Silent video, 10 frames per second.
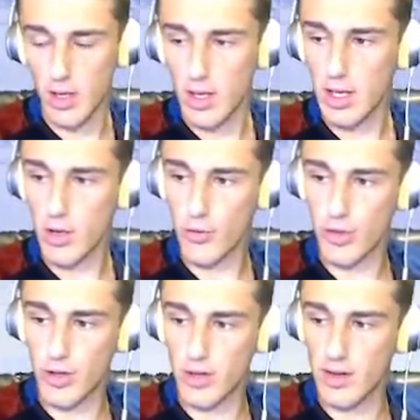He goes for
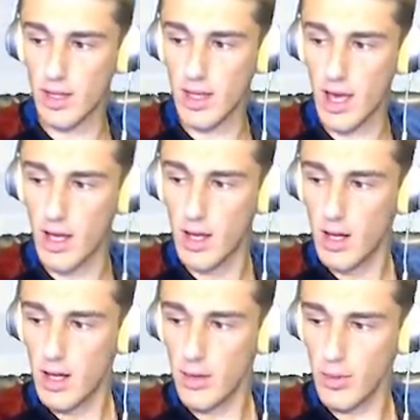13k.
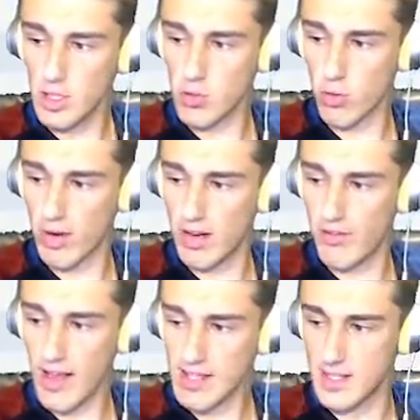Then we can just
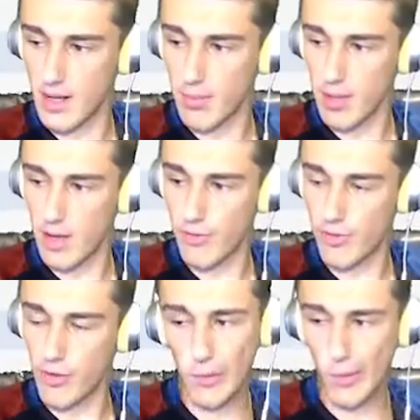reinvest in him if
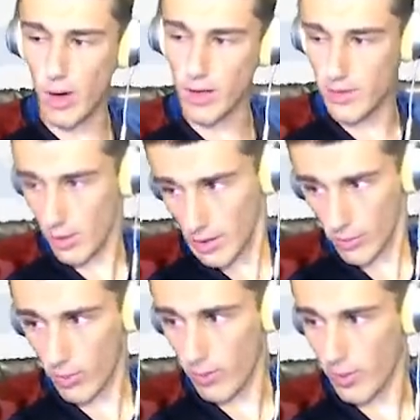if we wanted to, and,
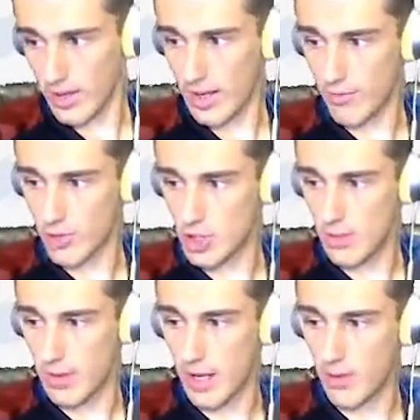and we can get him for cheap
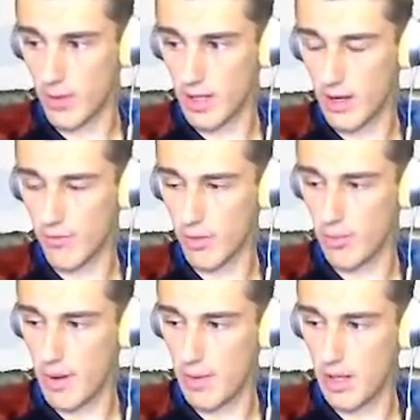again. We can get him for
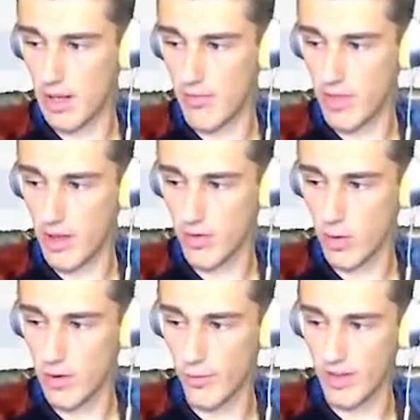maybe 11,000
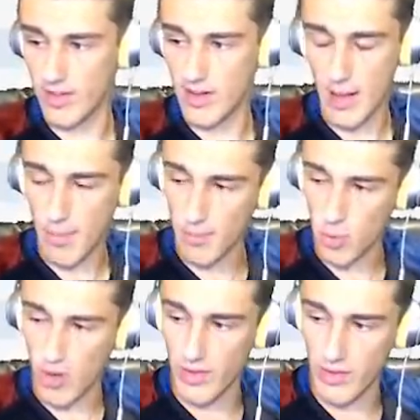coins if we can snipe him,
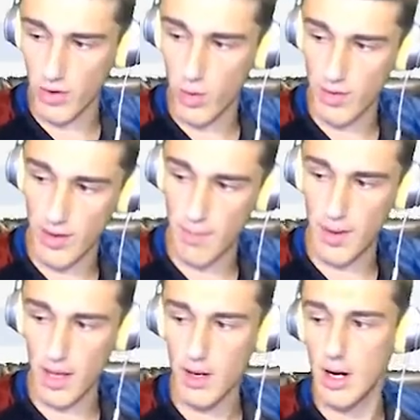12,000 coins on
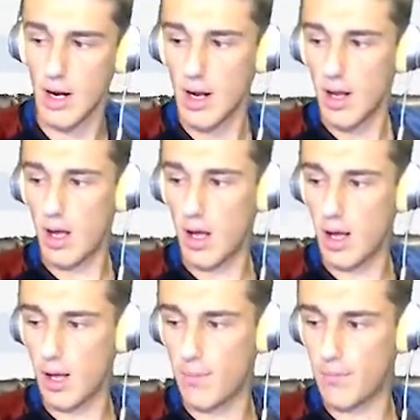bid.
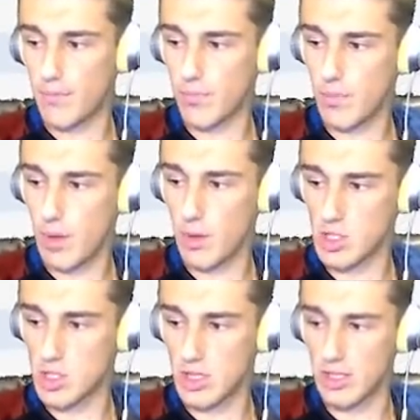Um, and we can
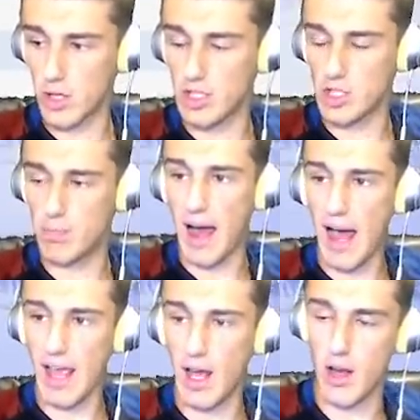just literally just
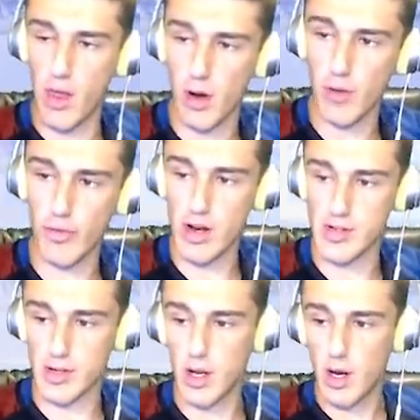buy another
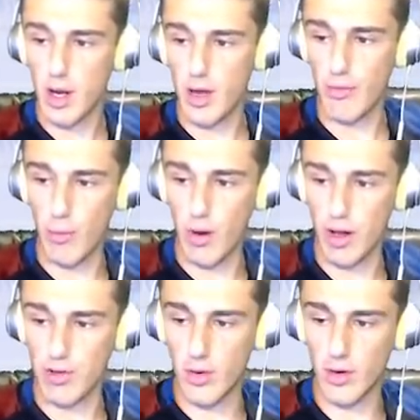Fraser if we wanted
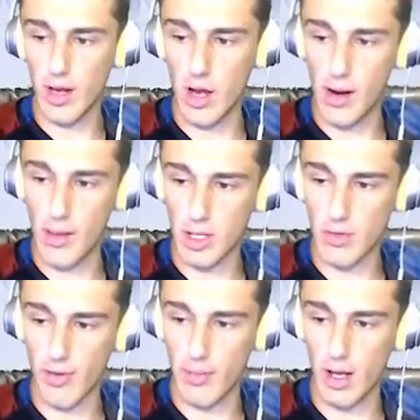to. Now, I'm not sure
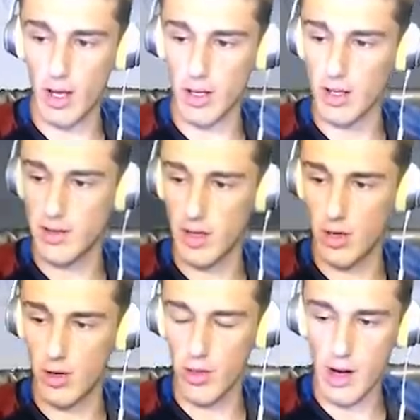if I'm going to continue to
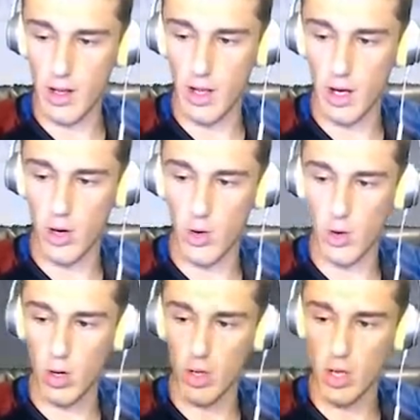do that uh,
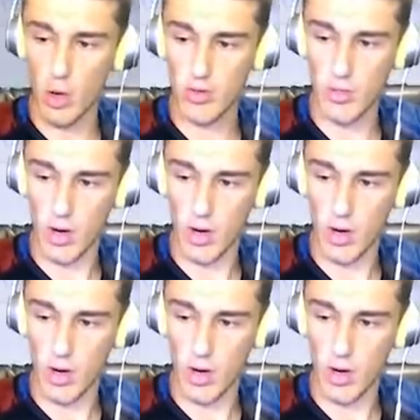or go somewhere